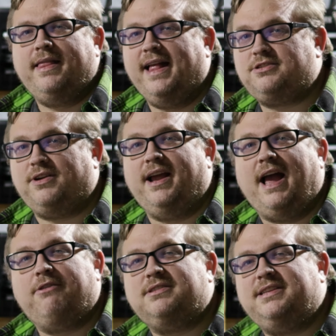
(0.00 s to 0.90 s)
That's right,
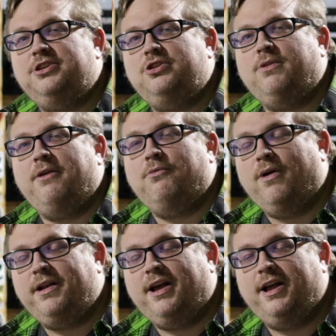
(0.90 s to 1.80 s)
I will send you a
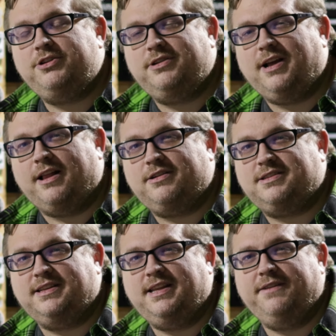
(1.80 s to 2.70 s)
$100
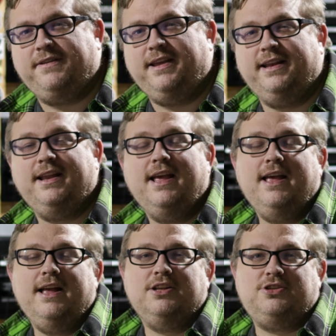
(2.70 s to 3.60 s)
certificate
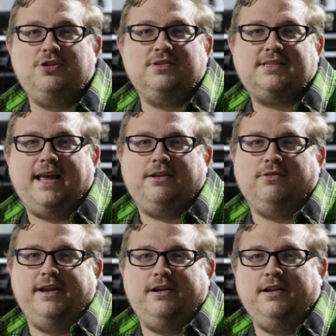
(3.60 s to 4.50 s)
to
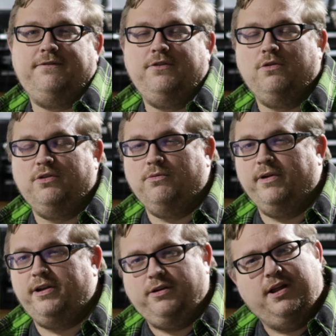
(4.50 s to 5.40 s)
Cycle Gear if you are the
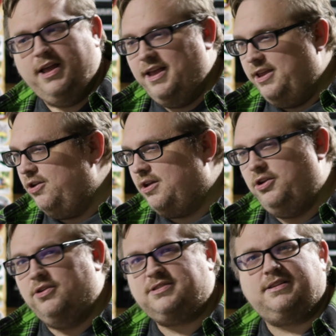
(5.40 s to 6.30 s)
winner. You could
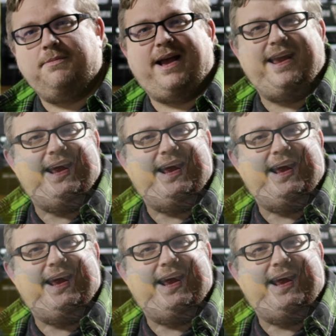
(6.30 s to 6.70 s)
use it to buy